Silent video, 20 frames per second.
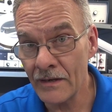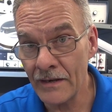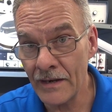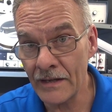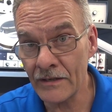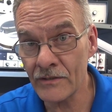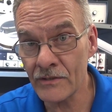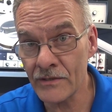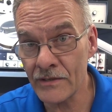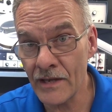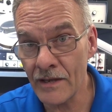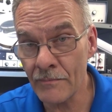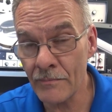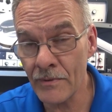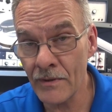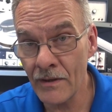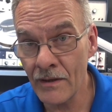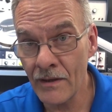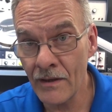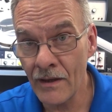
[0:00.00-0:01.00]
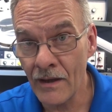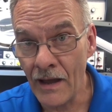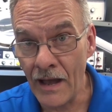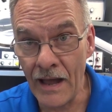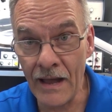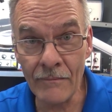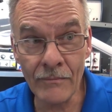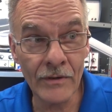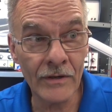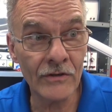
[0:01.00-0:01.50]
Next step,
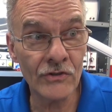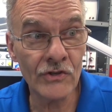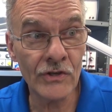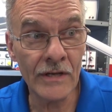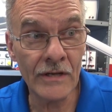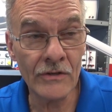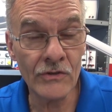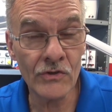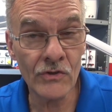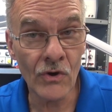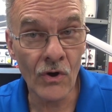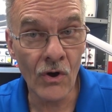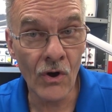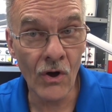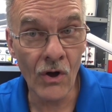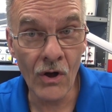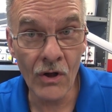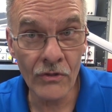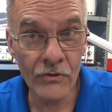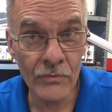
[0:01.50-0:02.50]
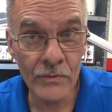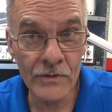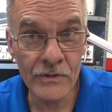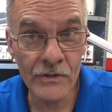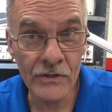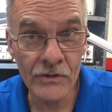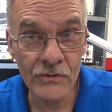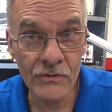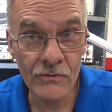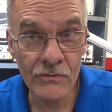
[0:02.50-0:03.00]
I'm going to change all the
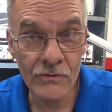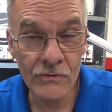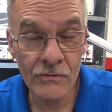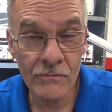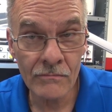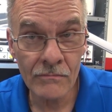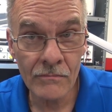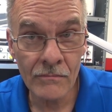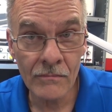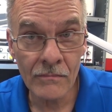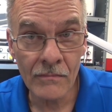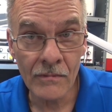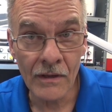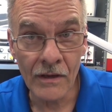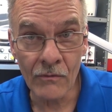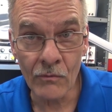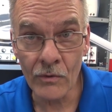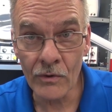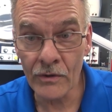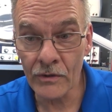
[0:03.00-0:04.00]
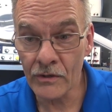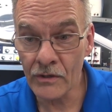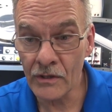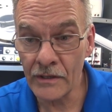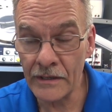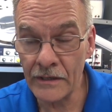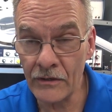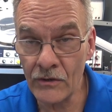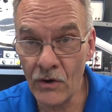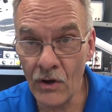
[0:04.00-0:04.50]
resistors and we're going to
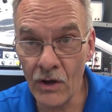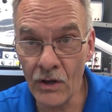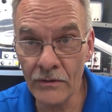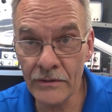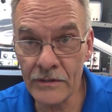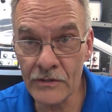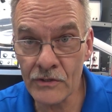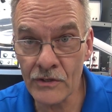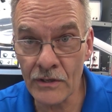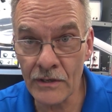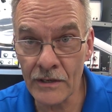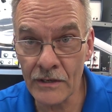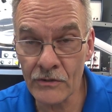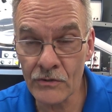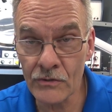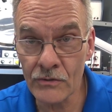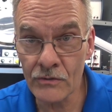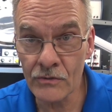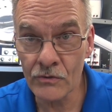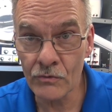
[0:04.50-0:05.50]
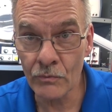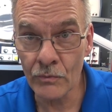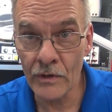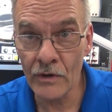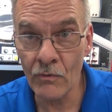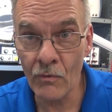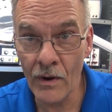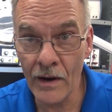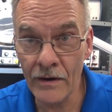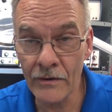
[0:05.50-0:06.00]
clean all these connections and
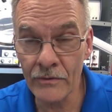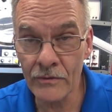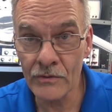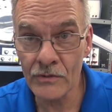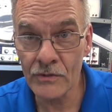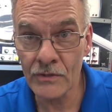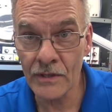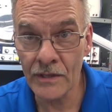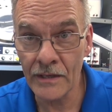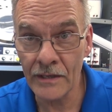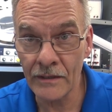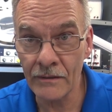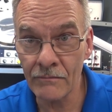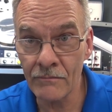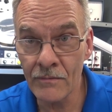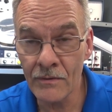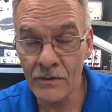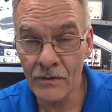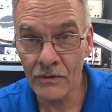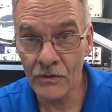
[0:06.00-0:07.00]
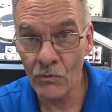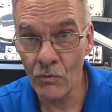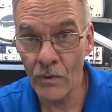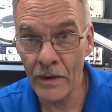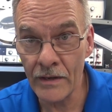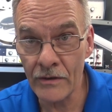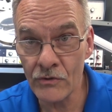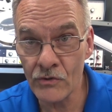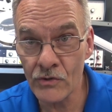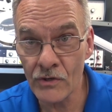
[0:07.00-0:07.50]
rewire this thing the
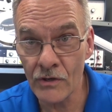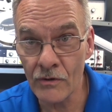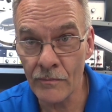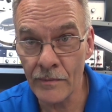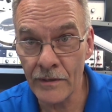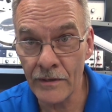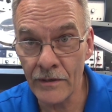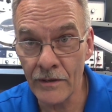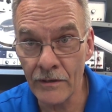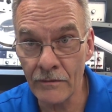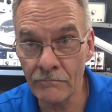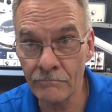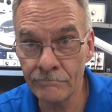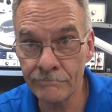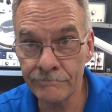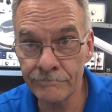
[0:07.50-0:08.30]
way it should have been done.